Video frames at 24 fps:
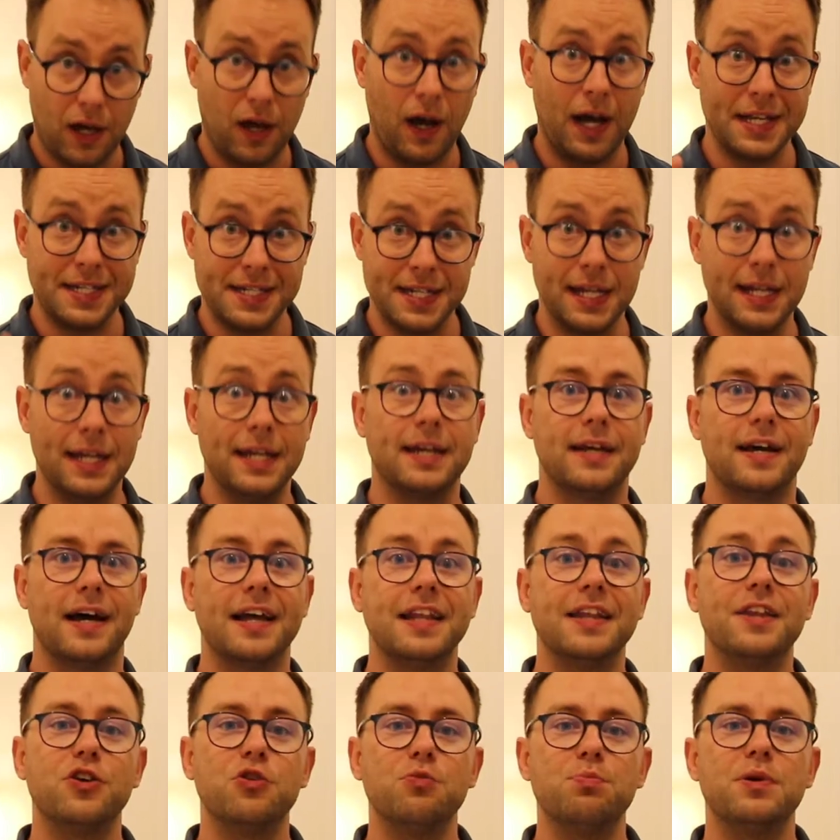ideally a
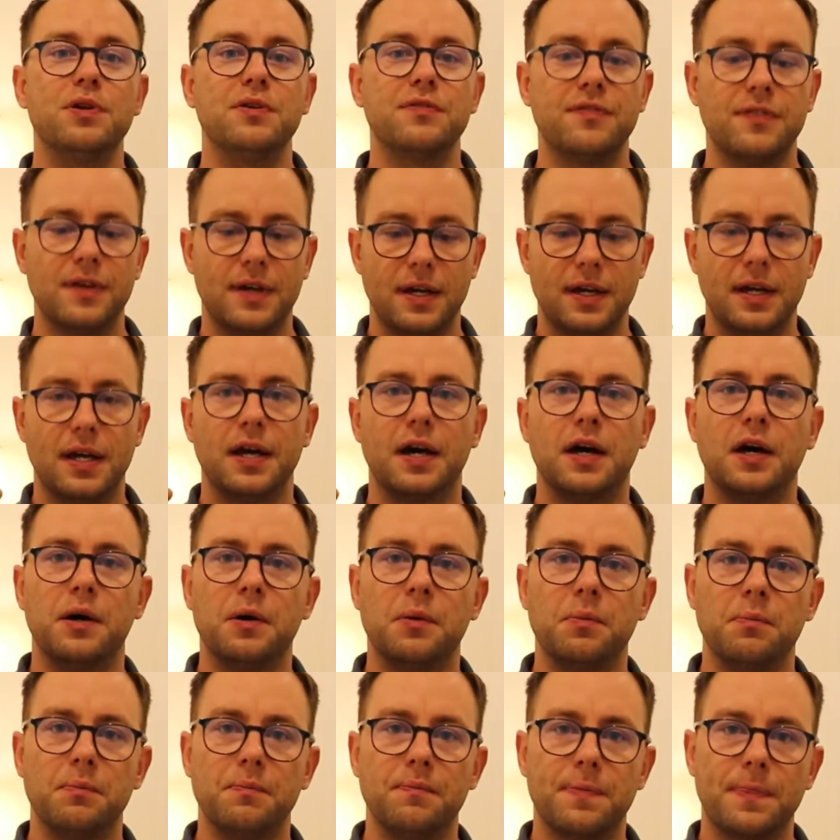little bit
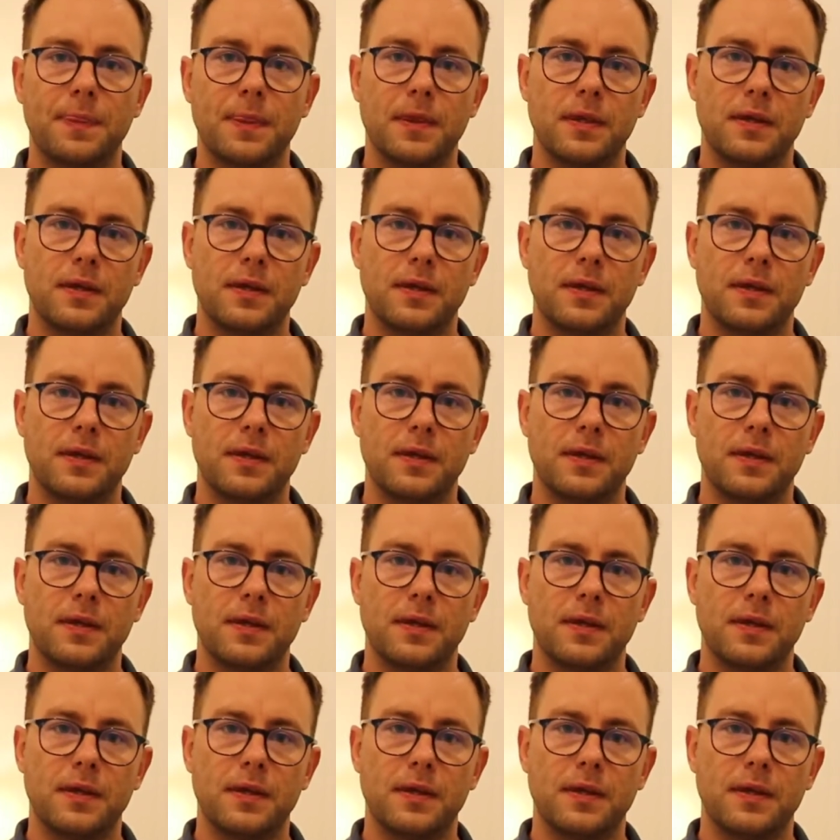of